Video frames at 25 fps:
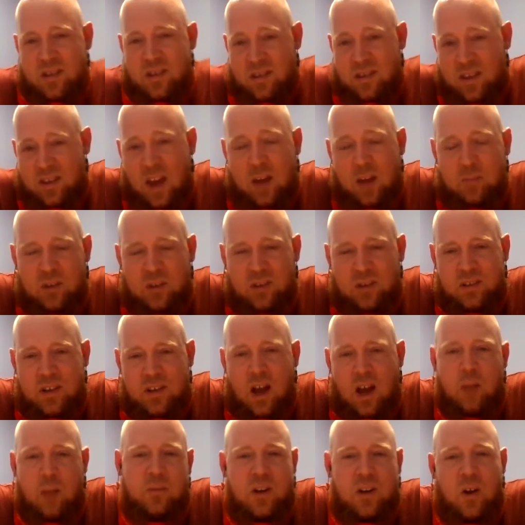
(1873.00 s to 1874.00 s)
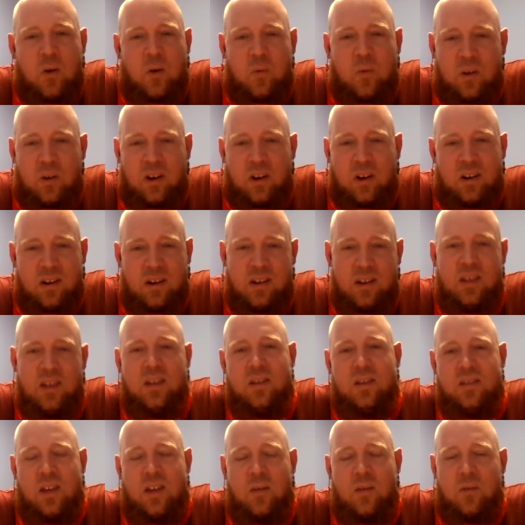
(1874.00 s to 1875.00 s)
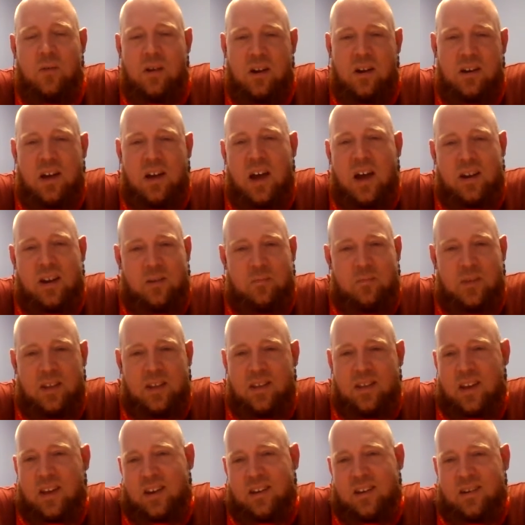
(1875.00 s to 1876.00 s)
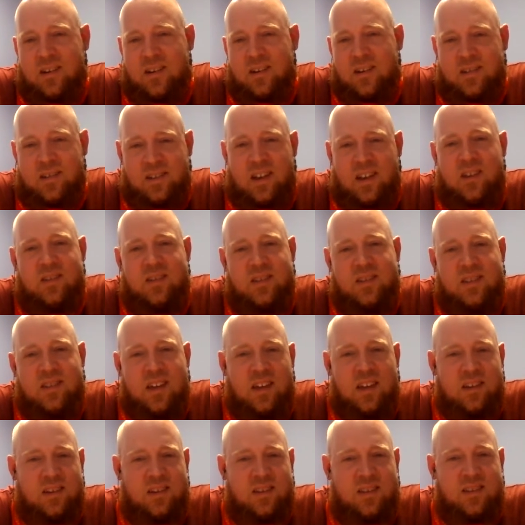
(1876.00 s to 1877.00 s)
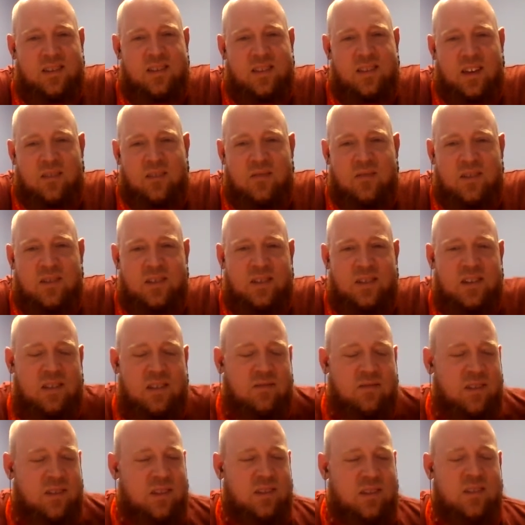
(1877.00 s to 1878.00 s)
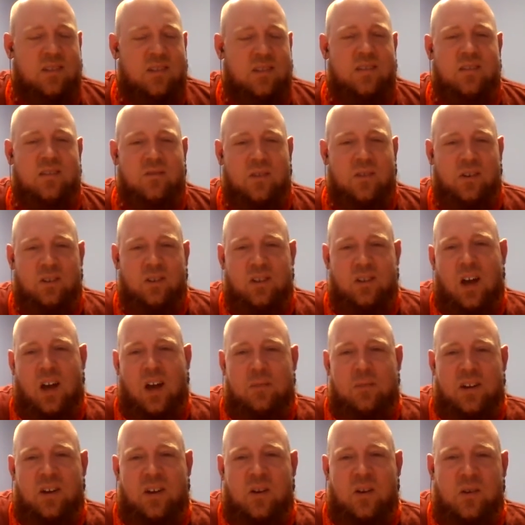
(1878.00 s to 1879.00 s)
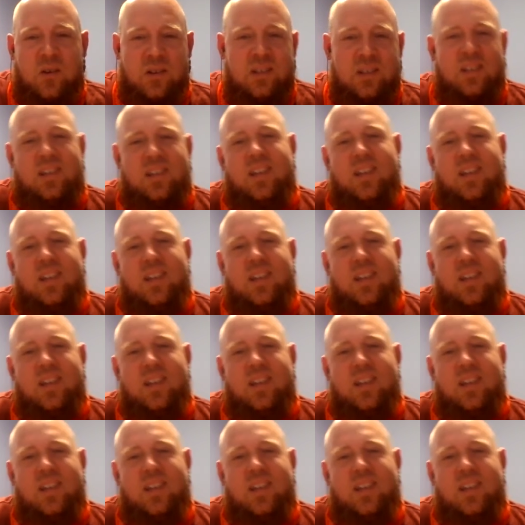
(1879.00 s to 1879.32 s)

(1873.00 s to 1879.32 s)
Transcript: Cable and Domino were an item, and then it turns out that that wasn't even the real Domino.